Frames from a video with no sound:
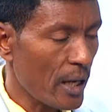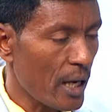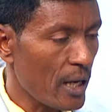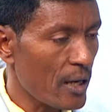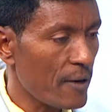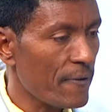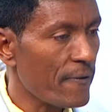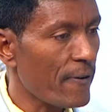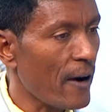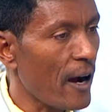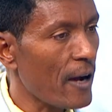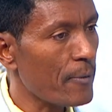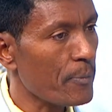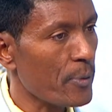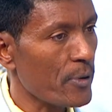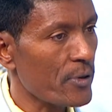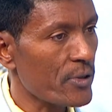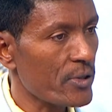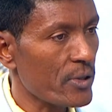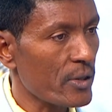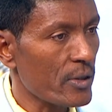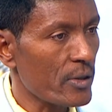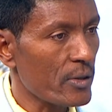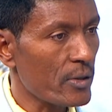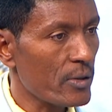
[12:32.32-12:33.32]

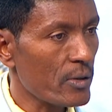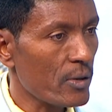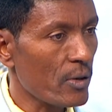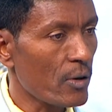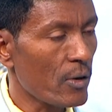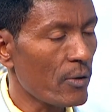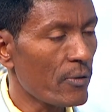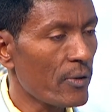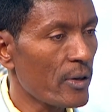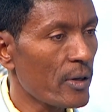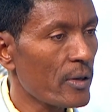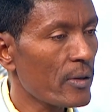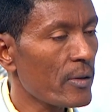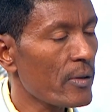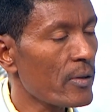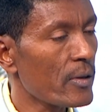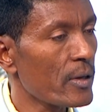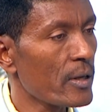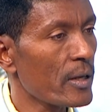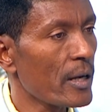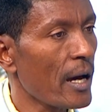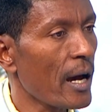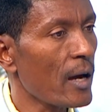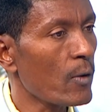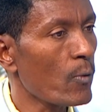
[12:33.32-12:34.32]
85% of the
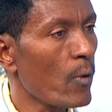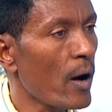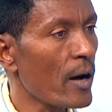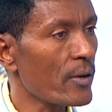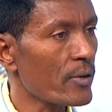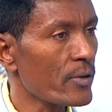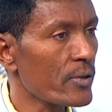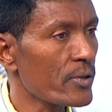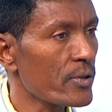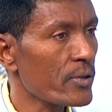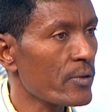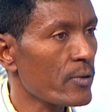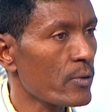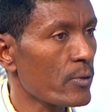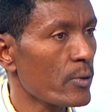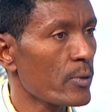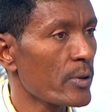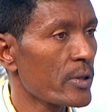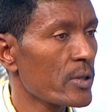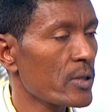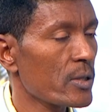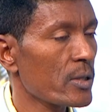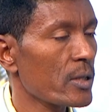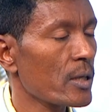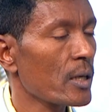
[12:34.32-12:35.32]
Nile waters through
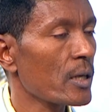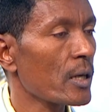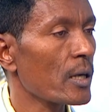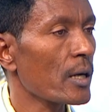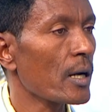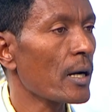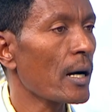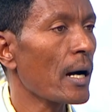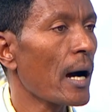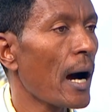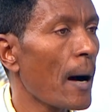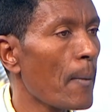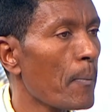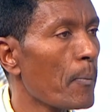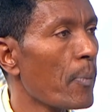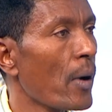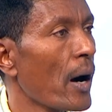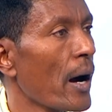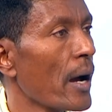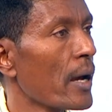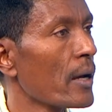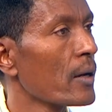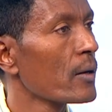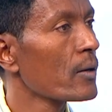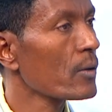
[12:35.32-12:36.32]
its
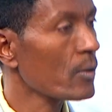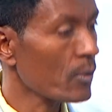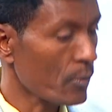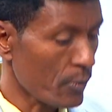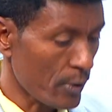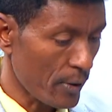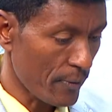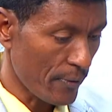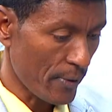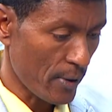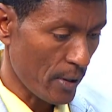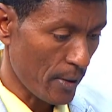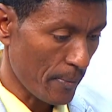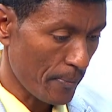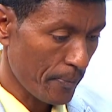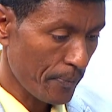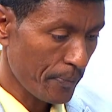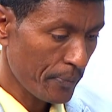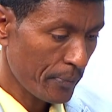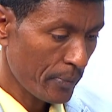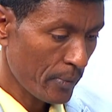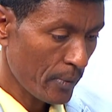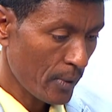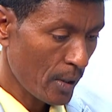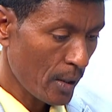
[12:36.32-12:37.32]
Abai River,
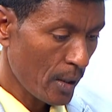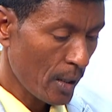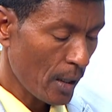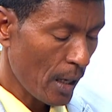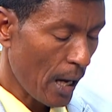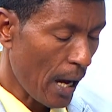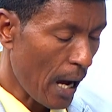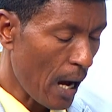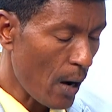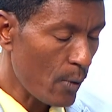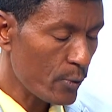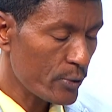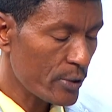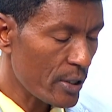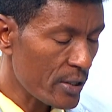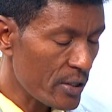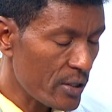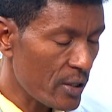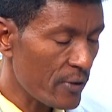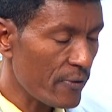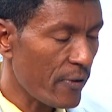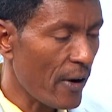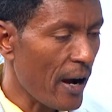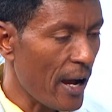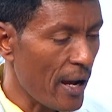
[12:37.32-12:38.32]
how
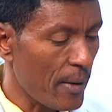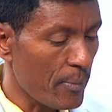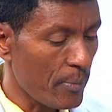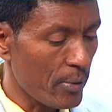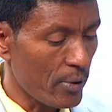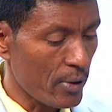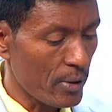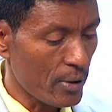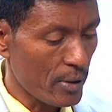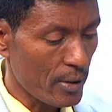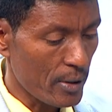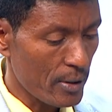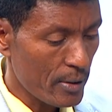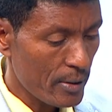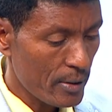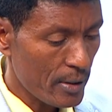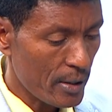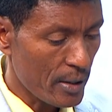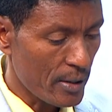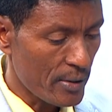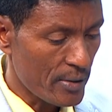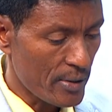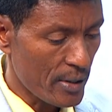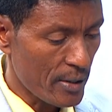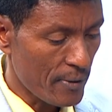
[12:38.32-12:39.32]
justifiable
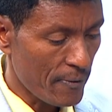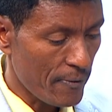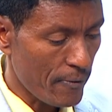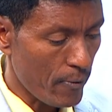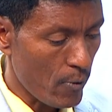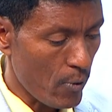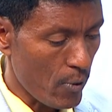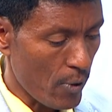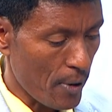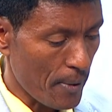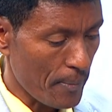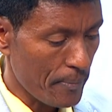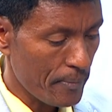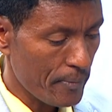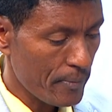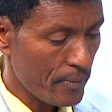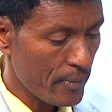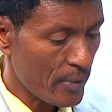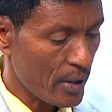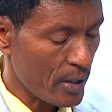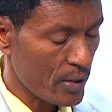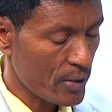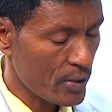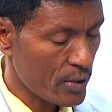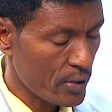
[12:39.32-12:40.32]
is it for
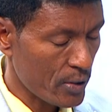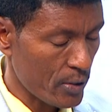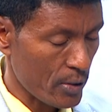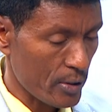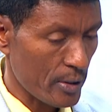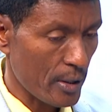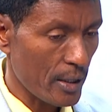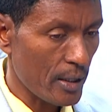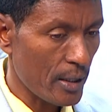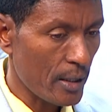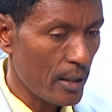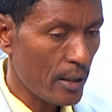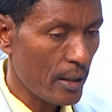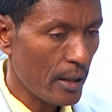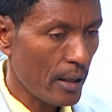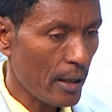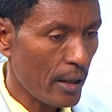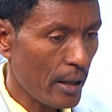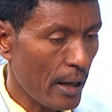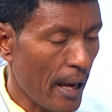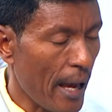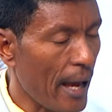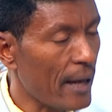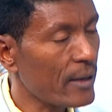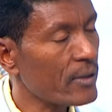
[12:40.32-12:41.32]
external
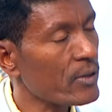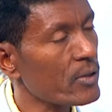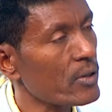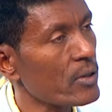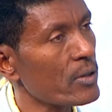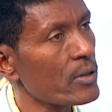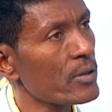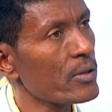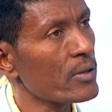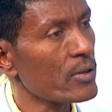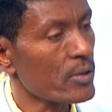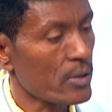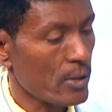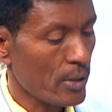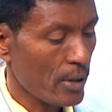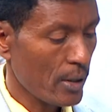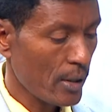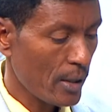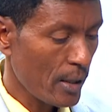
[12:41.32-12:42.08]
actors,